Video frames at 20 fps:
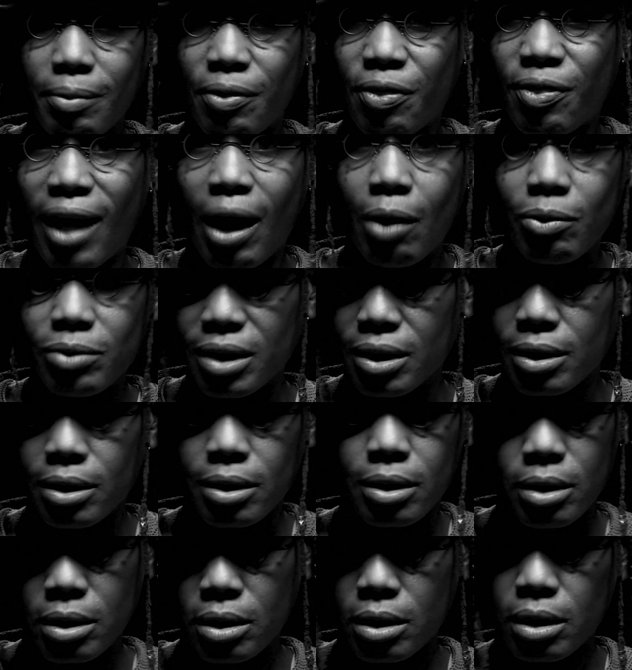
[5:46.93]

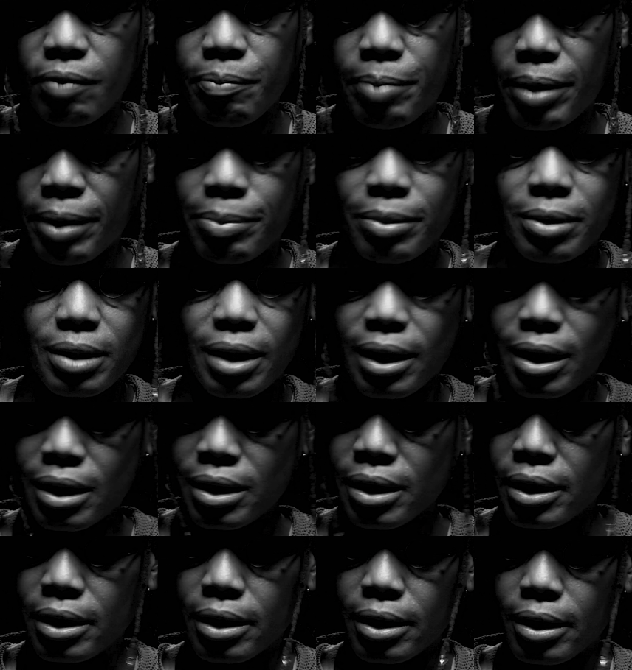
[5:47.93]
thousands of papers, like
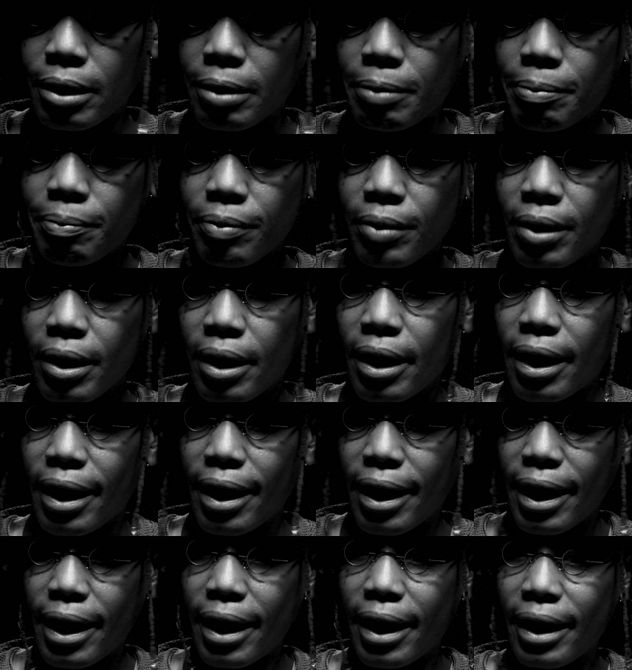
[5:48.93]
cleaning up.
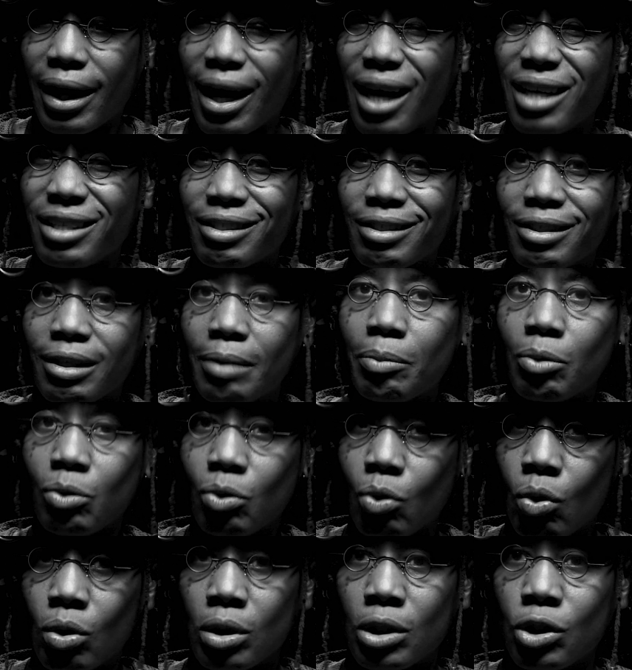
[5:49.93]
And I
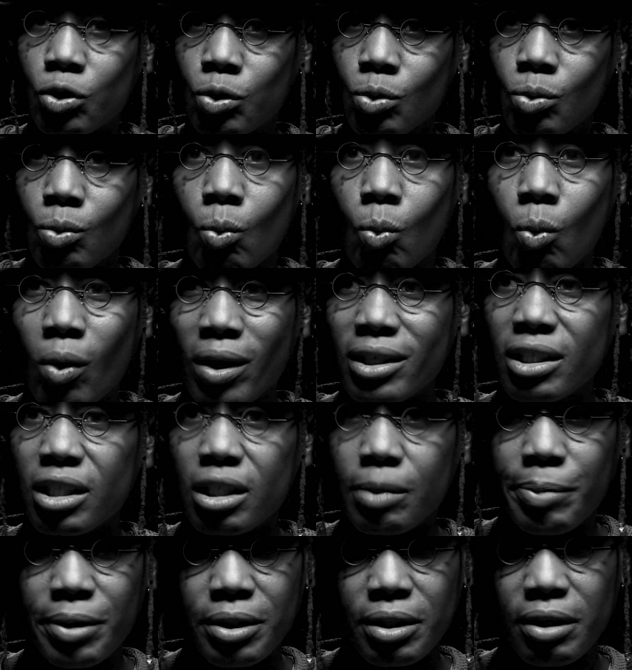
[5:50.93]
stumbled onto one
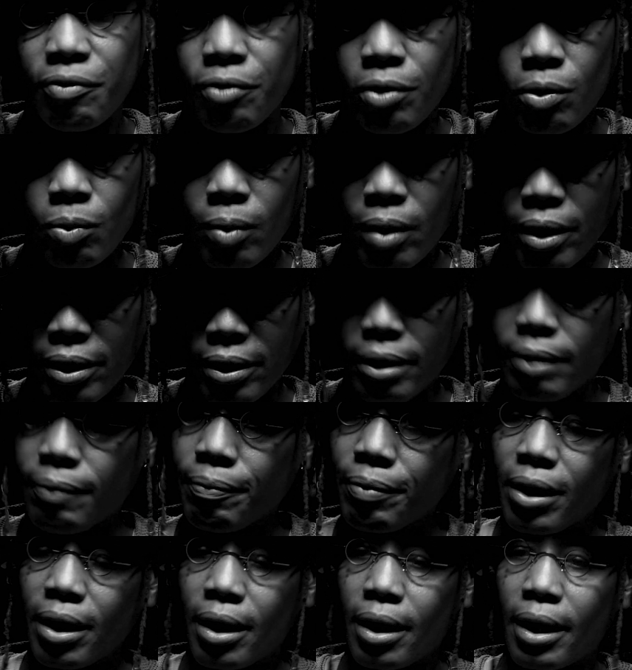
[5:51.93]
specific one.
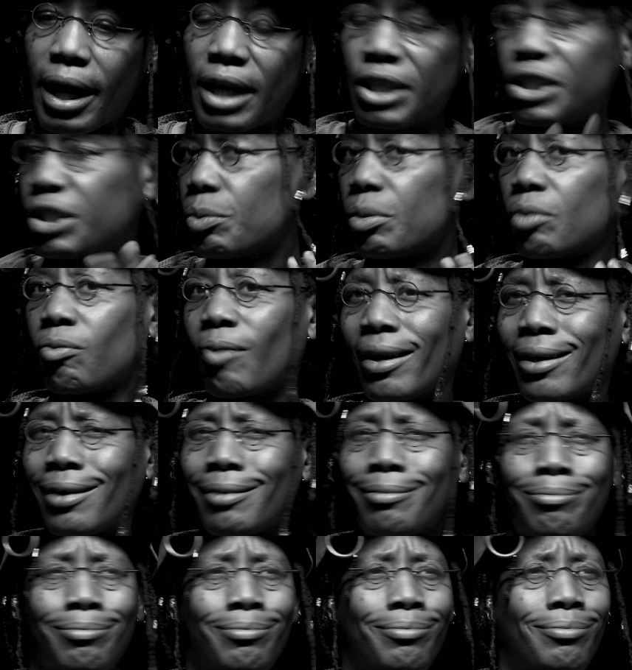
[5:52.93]
And she would
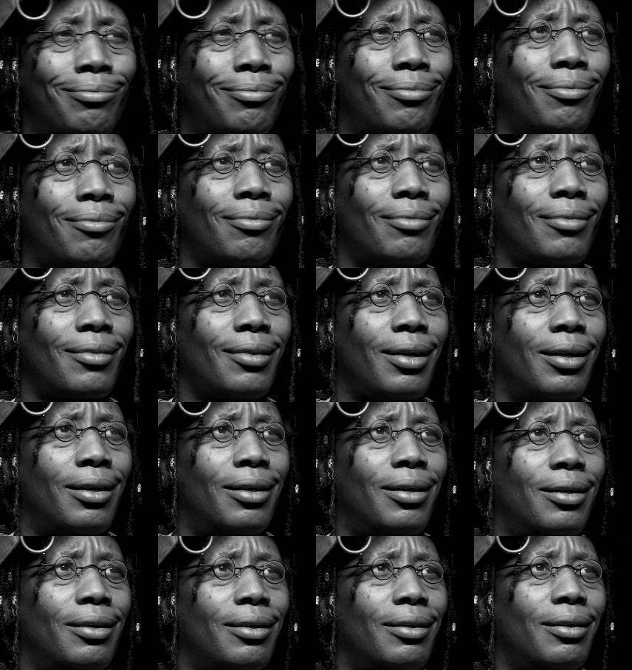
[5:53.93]
write
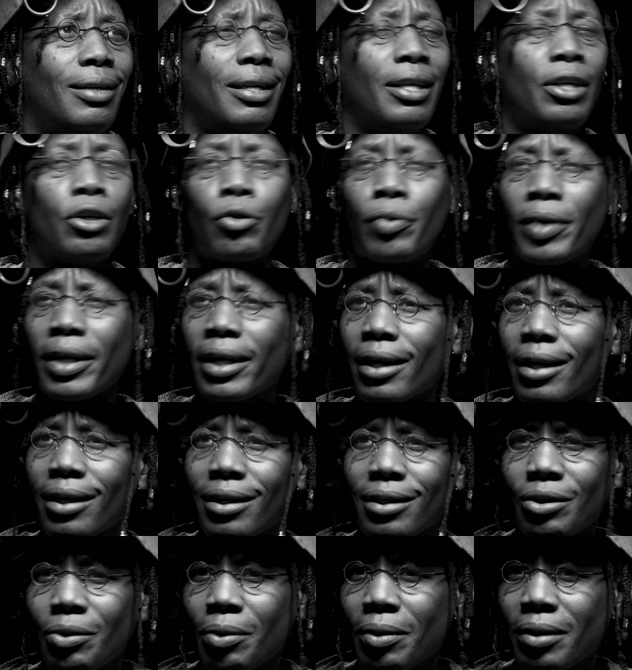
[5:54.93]

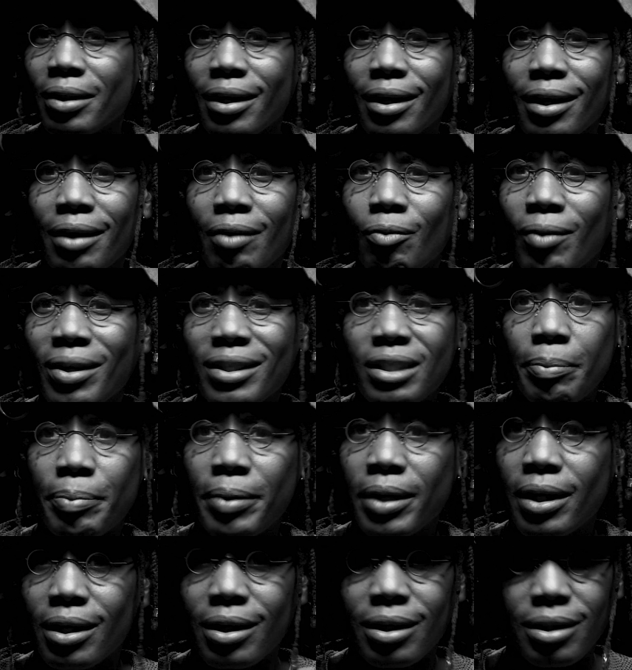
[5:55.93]
ingredients on there,
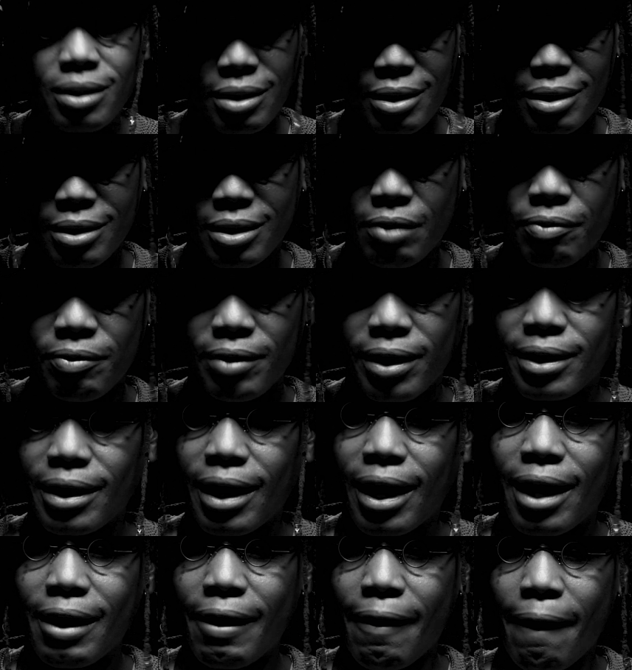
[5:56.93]
recipes, stuff like
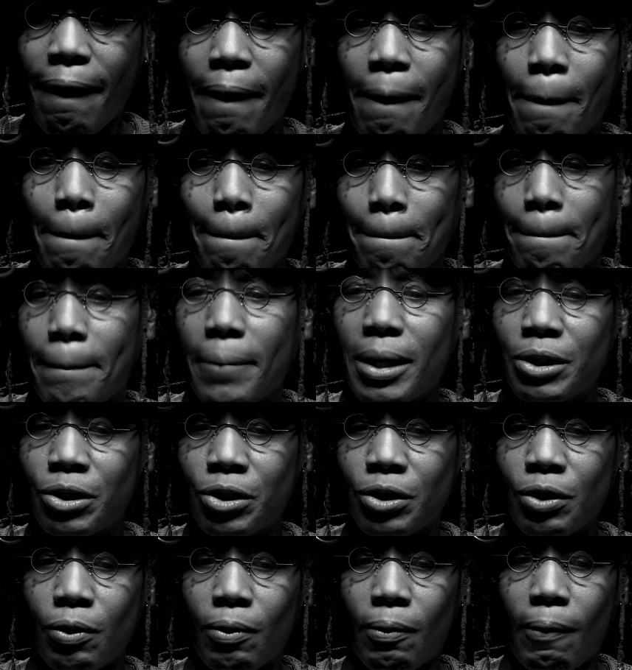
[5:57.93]
that.
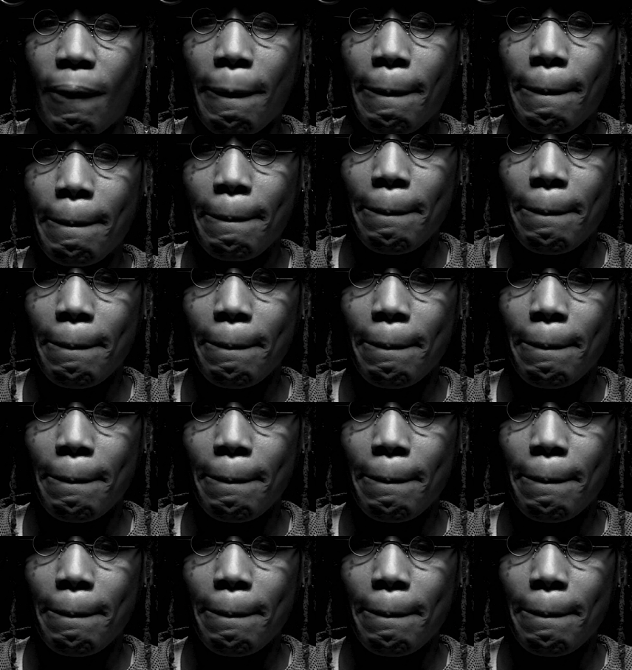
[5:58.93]
So